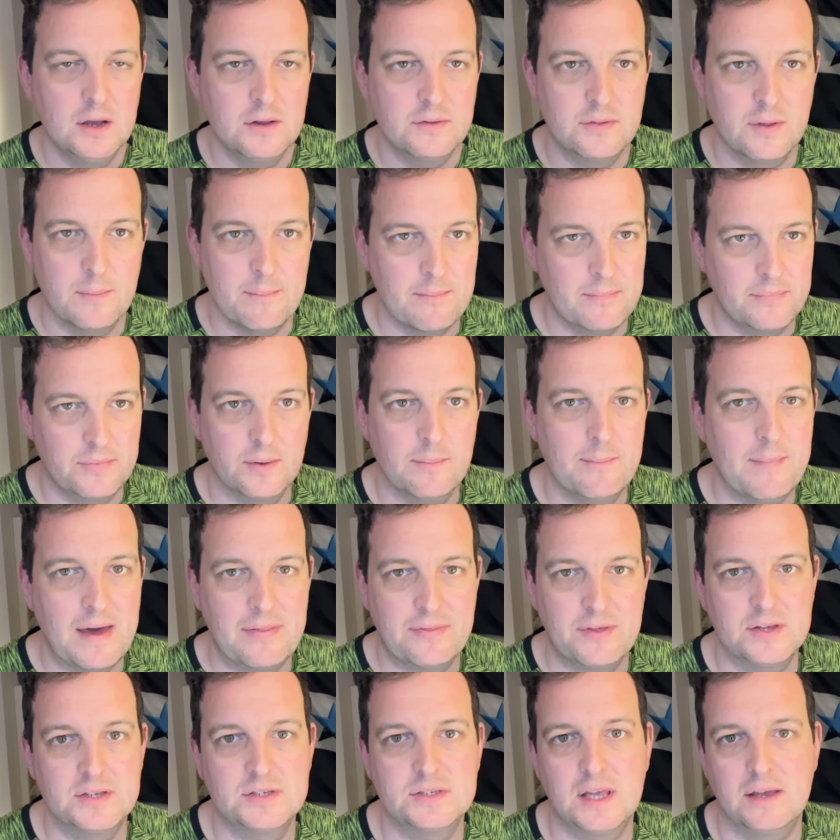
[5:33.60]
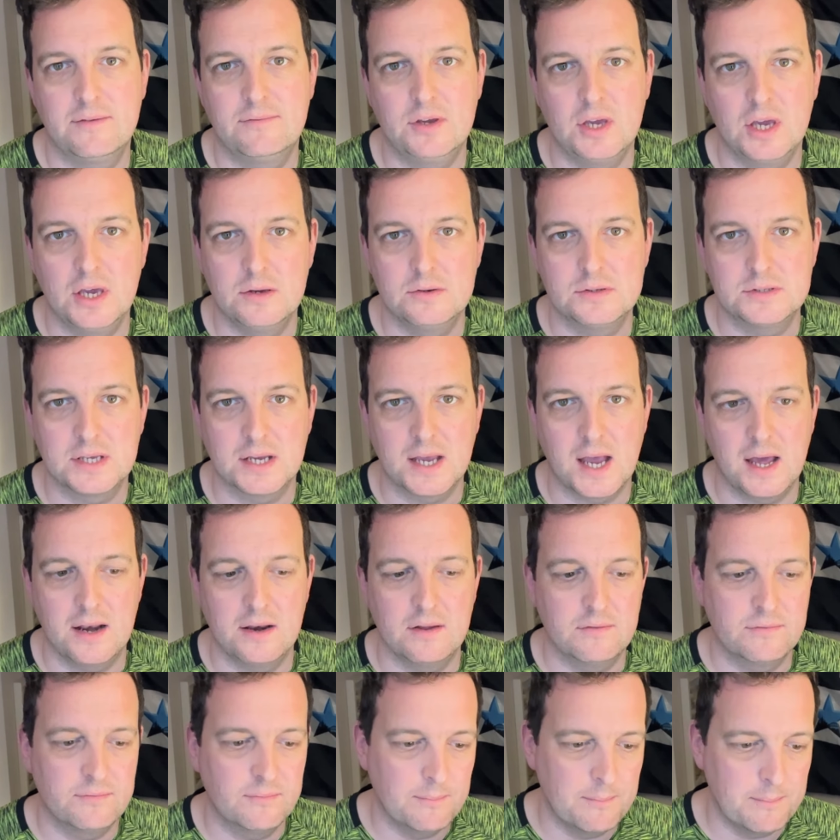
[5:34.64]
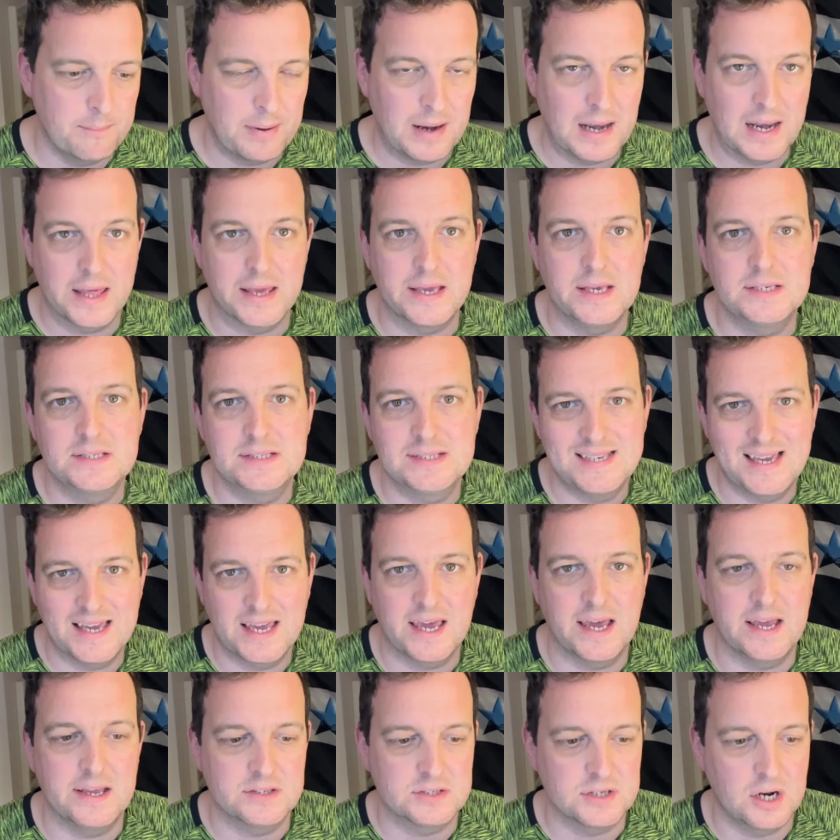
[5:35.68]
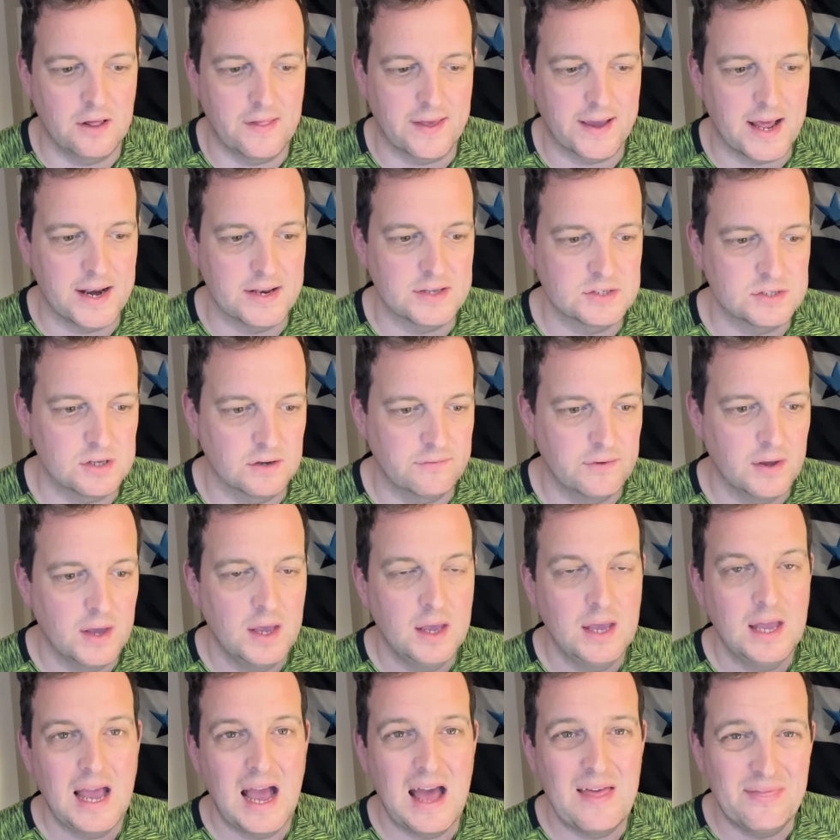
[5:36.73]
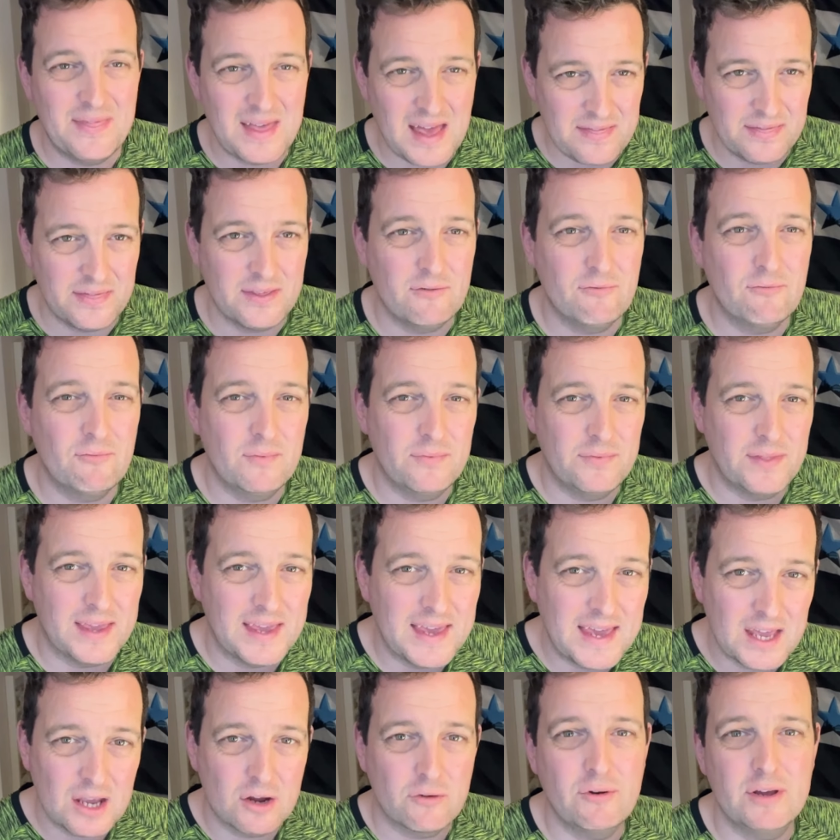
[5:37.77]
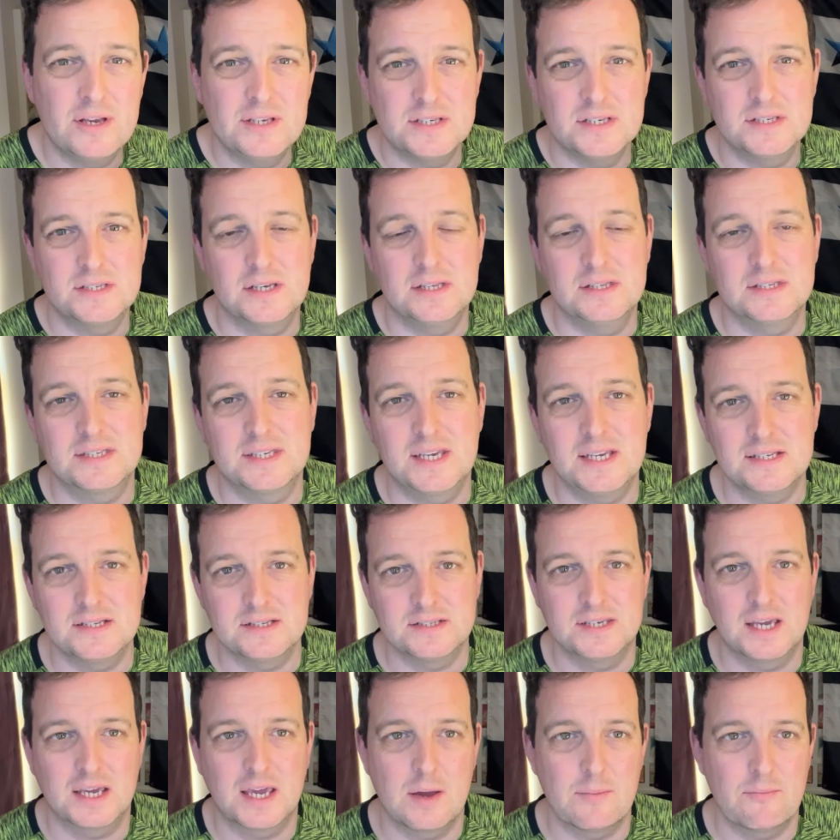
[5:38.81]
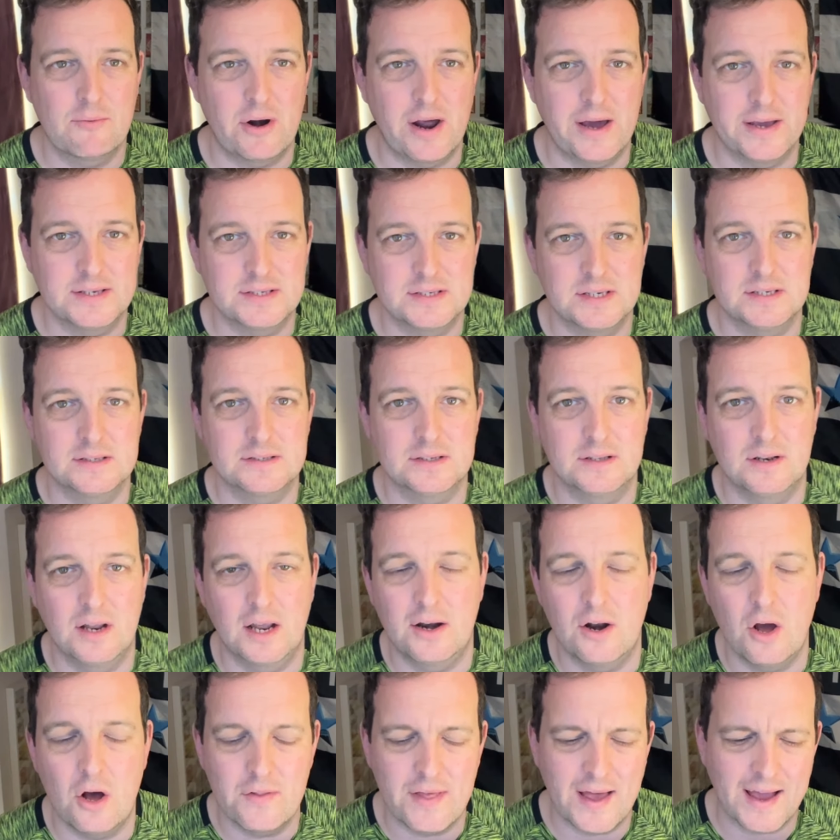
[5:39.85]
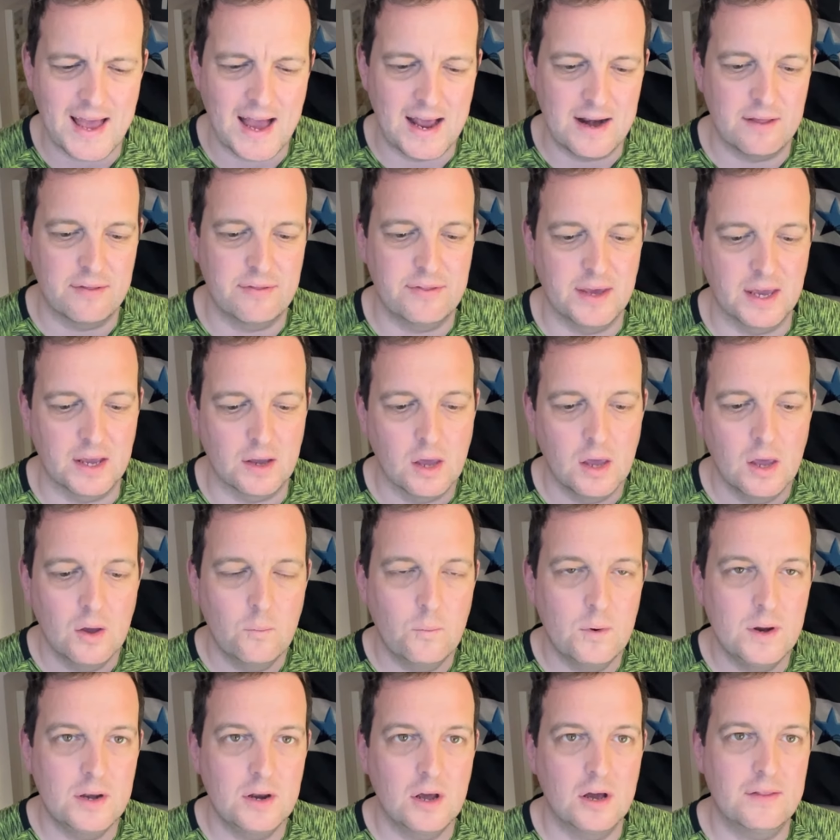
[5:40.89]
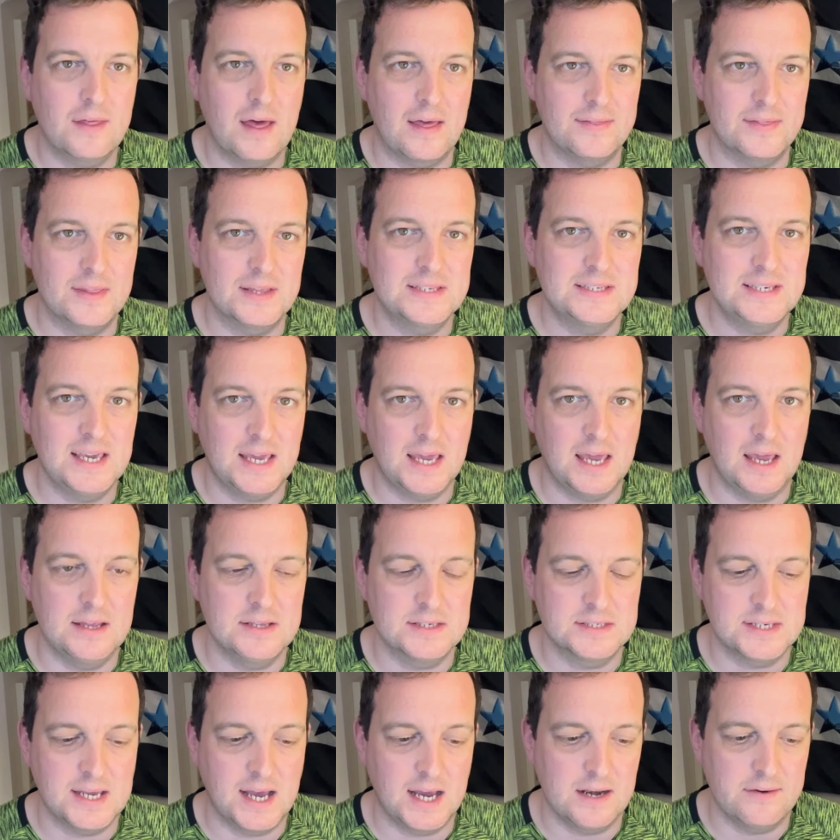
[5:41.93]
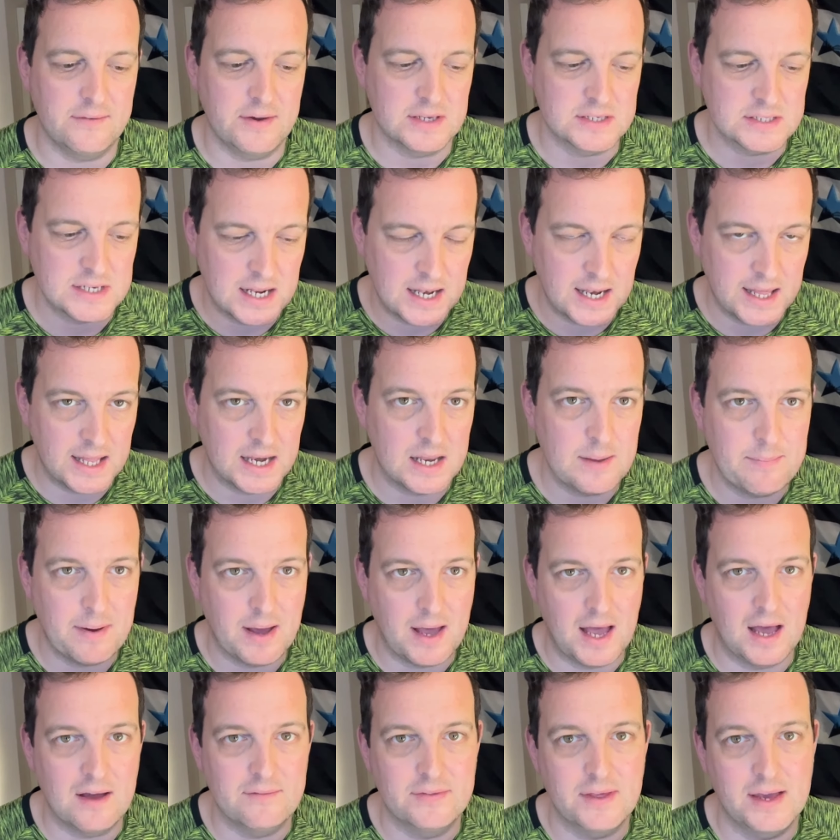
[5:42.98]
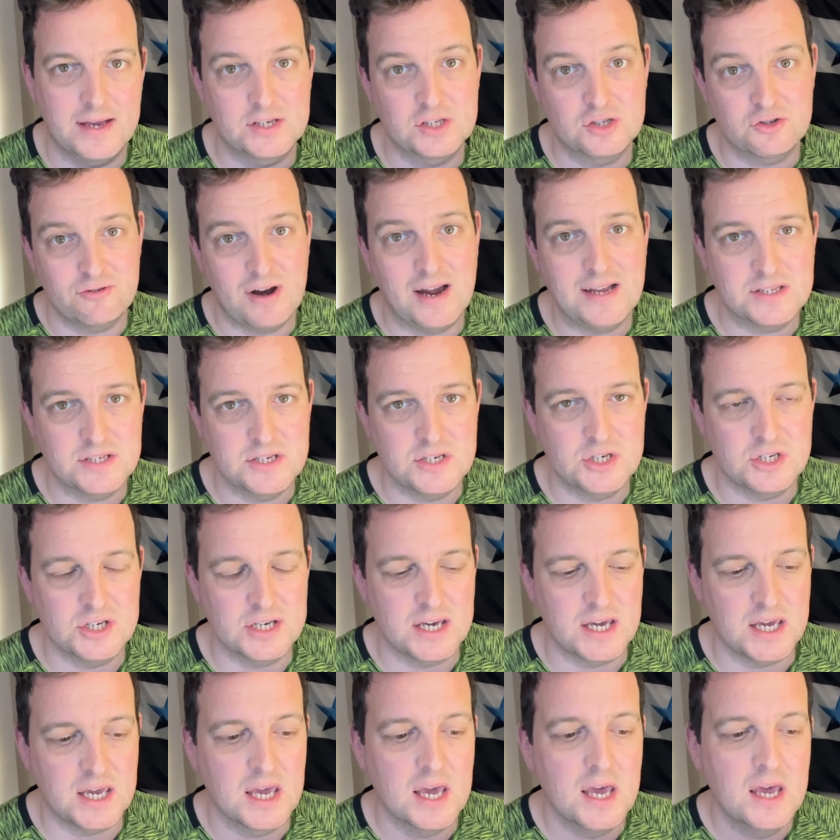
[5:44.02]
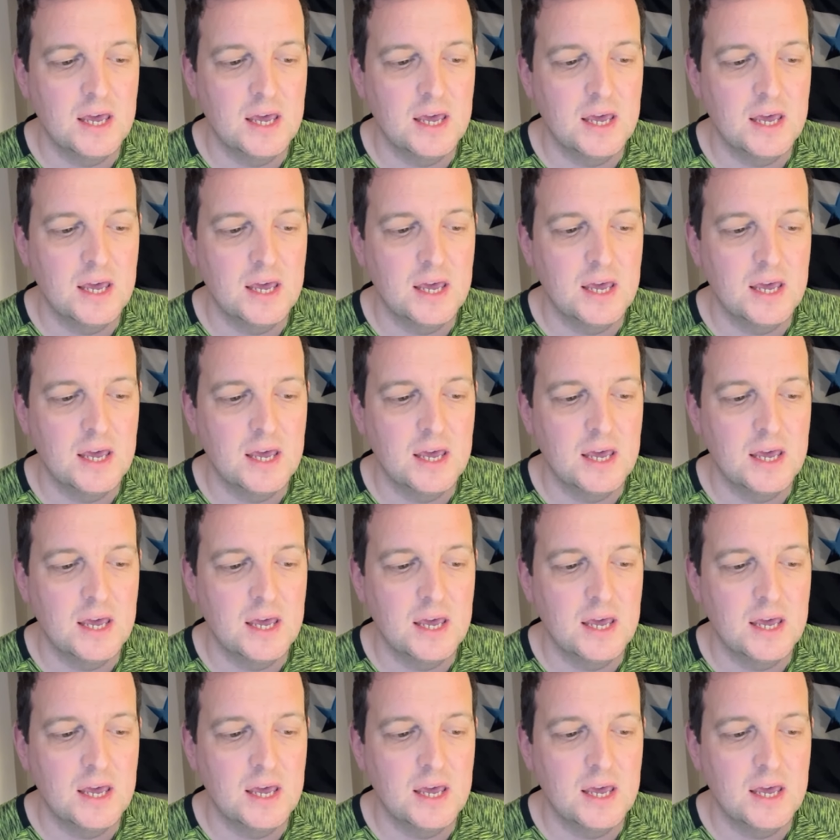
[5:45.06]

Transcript: the the methods they've used to kind of police tickets and all that kind of stuff, and then the, the increases in season ticket prices and, and all that kind of thing. We know that the ticket inside of it is clearly part of their strategy